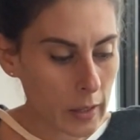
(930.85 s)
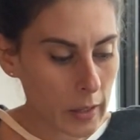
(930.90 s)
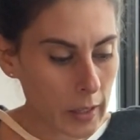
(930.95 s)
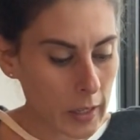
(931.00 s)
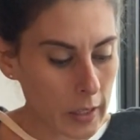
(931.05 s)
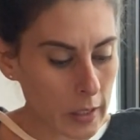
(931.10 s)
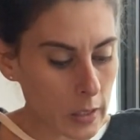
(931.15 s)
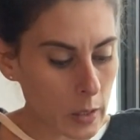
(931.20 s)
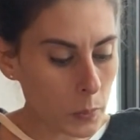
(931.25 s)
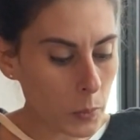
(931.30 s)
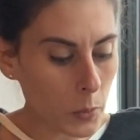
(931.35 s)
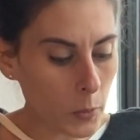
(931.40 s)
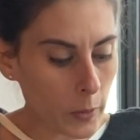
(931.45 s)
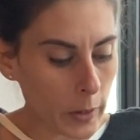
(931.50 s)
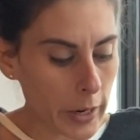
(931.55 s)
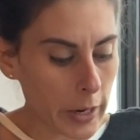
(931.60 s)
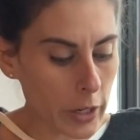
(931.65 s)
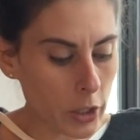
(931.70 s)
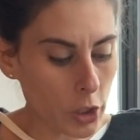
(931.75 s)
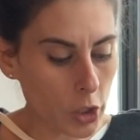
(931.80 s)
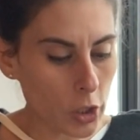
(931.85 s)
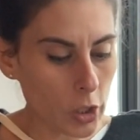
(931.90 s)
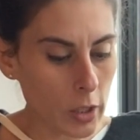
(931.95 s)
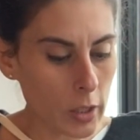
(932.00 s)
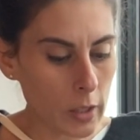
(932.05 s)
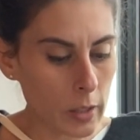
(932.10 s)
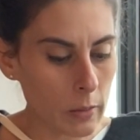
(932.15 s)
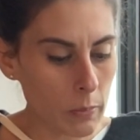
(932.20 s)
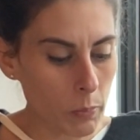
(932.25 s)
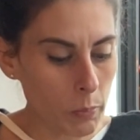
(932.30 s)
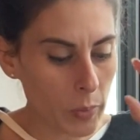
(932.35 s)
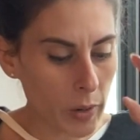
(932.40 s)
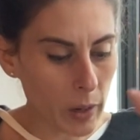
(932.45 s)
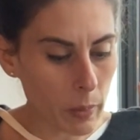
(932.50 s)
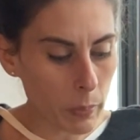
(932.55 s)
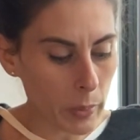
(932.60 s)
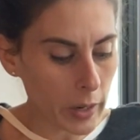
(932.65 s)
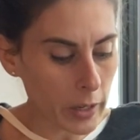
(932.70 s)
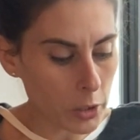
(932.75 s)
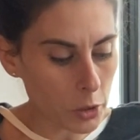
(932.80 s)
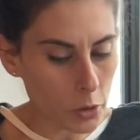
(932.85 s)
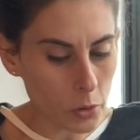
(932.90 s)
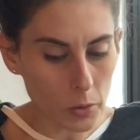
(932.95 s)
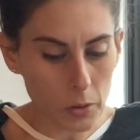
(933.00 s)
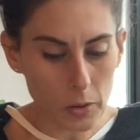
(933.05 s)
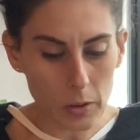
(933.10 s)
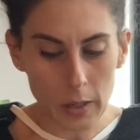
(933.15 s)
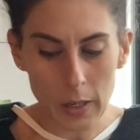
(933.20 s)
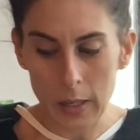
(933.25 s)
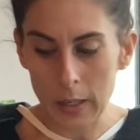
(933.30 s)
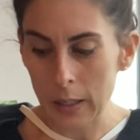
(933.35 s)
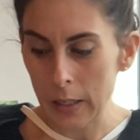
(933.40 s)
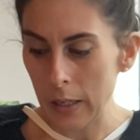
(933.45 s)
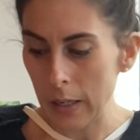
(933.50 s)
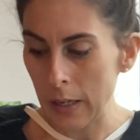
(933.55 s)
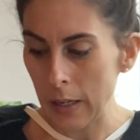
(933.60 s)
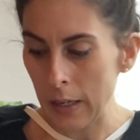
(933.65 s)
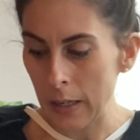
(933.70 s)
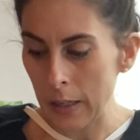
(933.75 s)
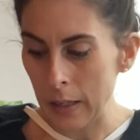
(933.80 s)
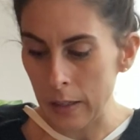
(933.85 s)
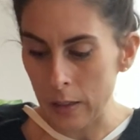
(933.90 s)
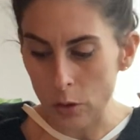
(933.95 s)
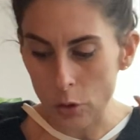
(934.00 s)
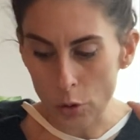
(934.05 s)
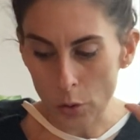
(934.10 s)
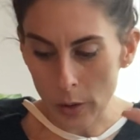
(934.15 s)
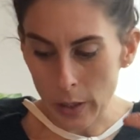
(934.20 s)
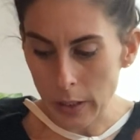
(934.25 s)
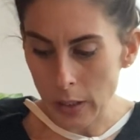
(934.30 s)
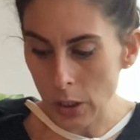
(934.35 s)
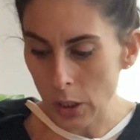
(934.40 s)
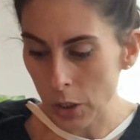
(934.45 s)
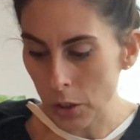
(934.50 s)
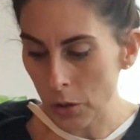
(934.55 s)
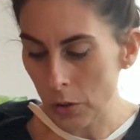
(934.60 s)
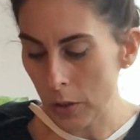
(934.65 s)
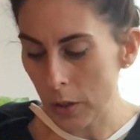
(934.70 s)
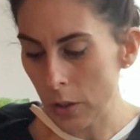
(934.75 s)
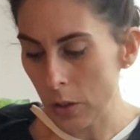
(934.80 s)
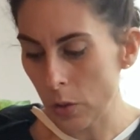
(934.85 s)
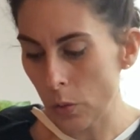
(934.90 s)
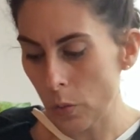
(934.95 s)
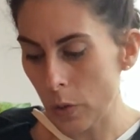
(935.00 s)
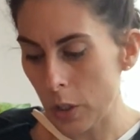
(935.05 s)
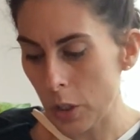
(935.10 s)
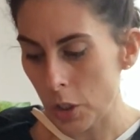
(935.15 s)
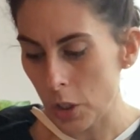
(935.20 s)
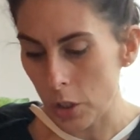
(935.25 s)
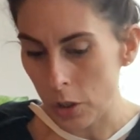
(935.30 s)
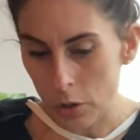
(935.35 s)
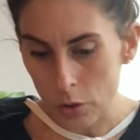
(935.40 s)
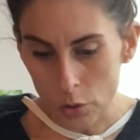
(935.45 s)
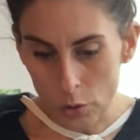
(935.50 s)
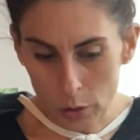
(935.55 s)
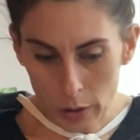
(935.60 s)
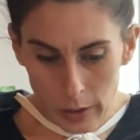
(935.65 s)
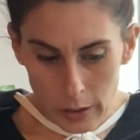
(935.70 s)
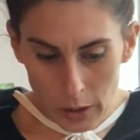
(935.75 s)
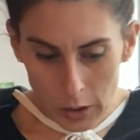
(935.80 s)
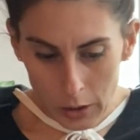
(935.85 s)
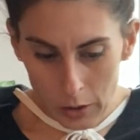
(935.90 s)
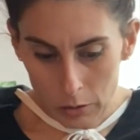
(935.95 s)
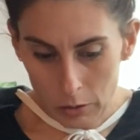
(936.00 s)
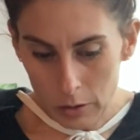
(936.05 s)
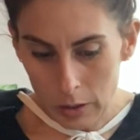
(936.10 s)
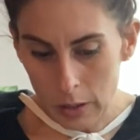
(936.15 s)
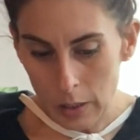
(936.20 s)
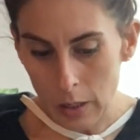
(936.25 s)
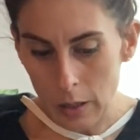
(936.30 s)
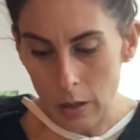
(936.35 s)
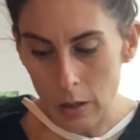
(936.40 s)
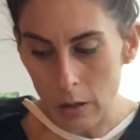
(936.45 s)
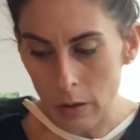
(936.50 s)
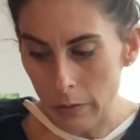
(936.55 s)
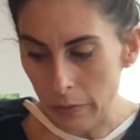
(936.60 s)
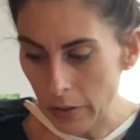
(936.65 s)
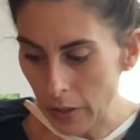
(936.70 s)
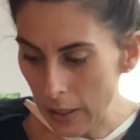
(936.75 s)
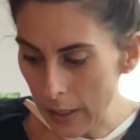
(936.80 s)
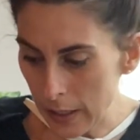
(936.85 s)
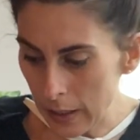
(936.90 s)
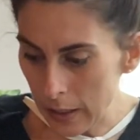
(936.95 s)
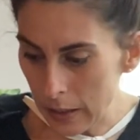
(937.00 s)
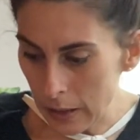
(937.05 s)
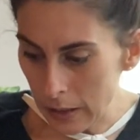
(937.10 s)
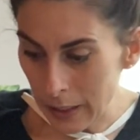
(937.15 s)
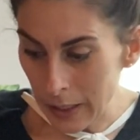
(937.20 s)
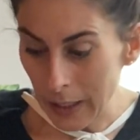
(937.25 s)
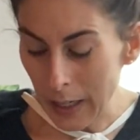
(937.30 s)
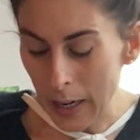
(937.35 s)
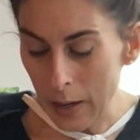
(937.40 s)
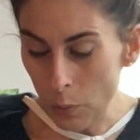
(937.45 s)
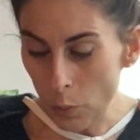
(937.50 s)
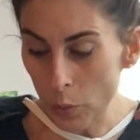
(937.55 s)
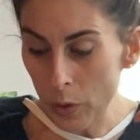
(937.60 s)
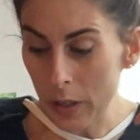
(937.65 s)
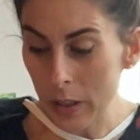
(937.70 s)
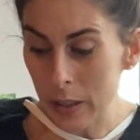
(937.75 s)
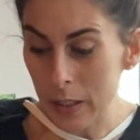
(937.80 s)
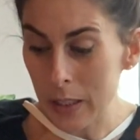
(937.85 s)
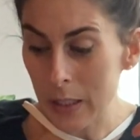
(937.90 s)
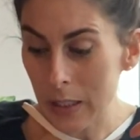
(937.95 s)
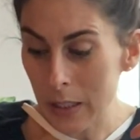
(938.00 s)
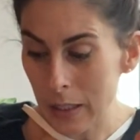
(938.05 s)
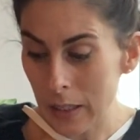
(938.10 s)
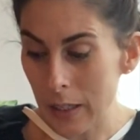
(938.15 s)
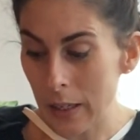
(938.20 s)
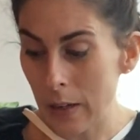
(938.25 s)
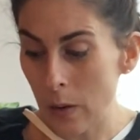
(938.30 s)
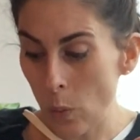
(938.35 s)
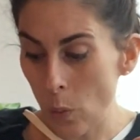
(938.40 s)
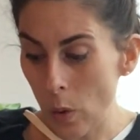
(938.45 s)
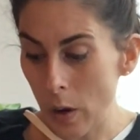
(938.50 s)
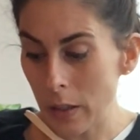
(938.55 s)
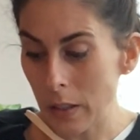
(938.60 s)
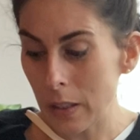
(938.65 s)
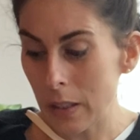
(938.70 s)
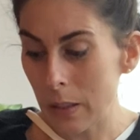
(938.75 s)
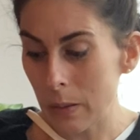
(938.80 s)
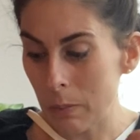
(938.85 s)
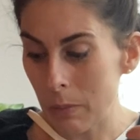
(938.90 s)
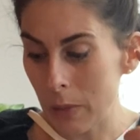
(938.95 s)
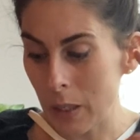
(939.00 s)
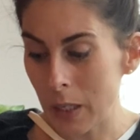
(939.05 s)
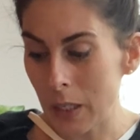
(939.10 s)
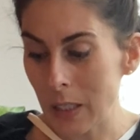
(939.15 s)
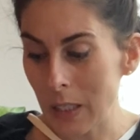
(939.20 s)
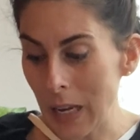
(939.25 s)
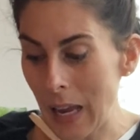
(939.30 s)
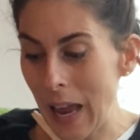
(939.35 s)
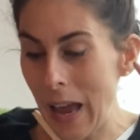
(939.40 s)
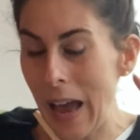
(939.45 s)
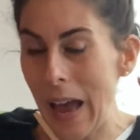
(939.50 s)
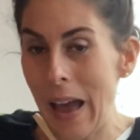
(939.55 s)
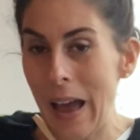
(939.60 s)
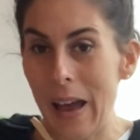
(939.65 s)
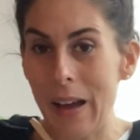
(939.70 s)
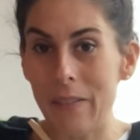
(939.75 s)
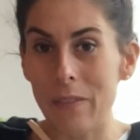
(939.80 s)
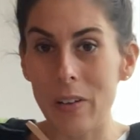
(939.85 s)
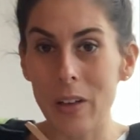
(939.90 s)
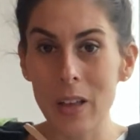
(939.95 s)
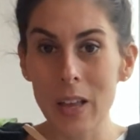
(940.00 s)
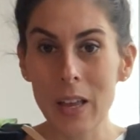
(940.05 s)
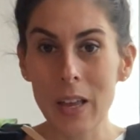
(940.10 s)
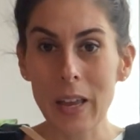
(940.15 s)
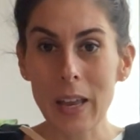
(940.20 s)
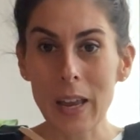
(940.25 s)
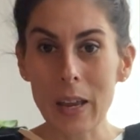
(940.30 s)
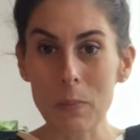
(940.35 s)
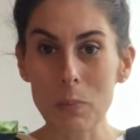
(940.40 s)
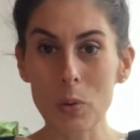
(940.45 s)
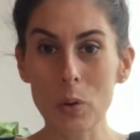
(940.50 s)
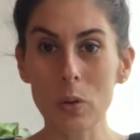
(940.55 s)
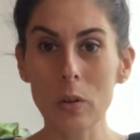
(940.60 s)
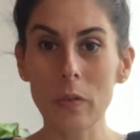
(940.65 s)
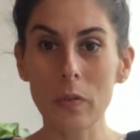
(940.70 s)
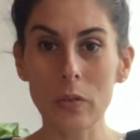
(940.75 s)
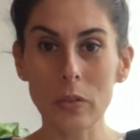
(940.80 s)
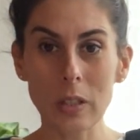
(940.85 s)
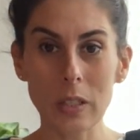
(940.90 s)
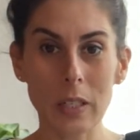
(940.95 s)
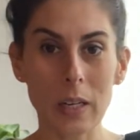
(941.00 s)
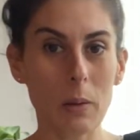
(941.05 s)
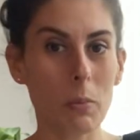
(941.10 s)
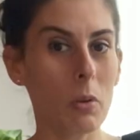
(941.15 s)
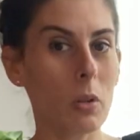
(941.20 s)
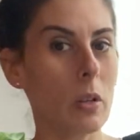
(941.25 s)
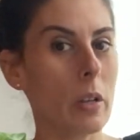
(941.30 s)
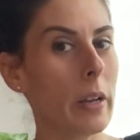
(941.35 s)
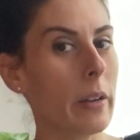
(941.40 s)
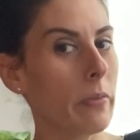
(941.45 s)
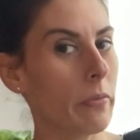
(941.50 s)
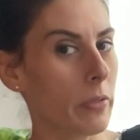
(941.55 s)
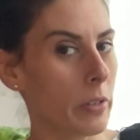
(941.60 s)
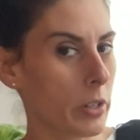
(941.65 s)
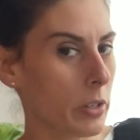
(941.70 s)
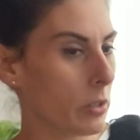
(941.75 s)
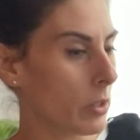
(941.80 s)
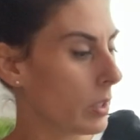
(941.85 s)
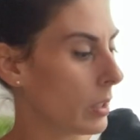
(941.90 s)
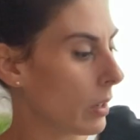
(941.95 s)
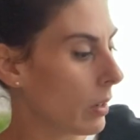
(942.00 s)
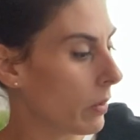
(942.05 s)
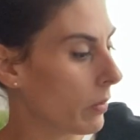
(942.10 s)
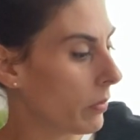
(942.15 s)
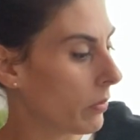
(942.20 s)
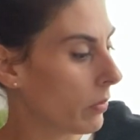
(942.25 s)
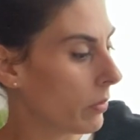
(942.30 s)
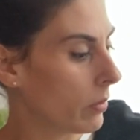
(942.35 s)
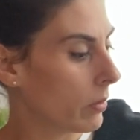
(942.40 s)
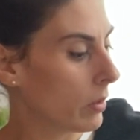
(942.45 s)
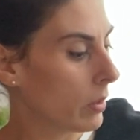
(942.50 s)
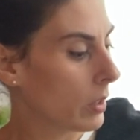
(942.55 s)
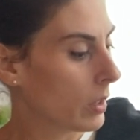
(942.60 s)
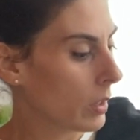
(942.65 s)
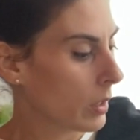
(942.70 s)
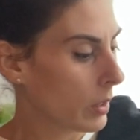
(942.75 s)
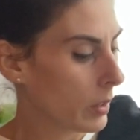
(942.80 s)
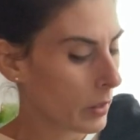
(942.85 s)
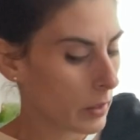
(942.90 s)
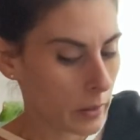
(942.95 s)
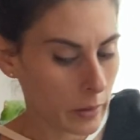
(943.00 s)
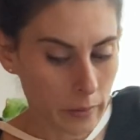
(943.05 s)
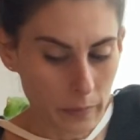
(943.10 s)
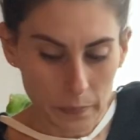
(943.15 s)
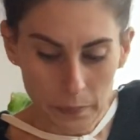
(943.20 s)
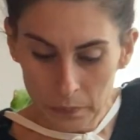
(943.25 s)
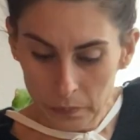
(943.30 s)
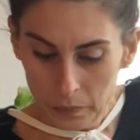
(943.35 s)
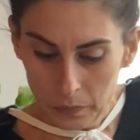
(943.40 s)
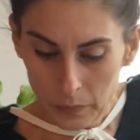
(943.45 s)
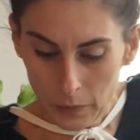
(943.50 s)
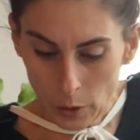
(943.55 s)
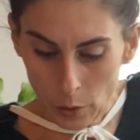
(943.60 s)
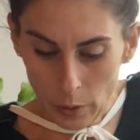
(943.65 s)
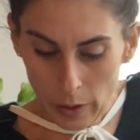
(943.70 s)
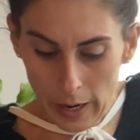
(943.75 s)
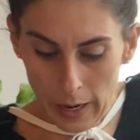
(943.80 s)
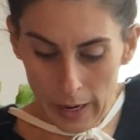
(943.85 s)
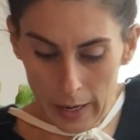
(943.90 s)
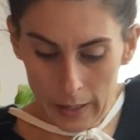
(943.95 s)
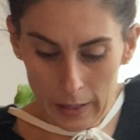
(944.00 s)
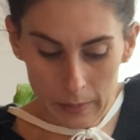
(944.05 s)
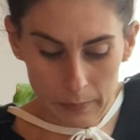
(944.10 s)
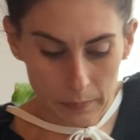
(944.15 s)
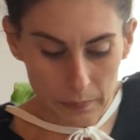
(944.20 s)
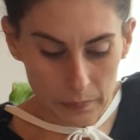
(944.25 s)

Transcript: inspiration, big picture thinking, trusting your intuition, trusting yourself, healing, and really seeing what does it mean to have a beautiful, stable life for yourself. Okay?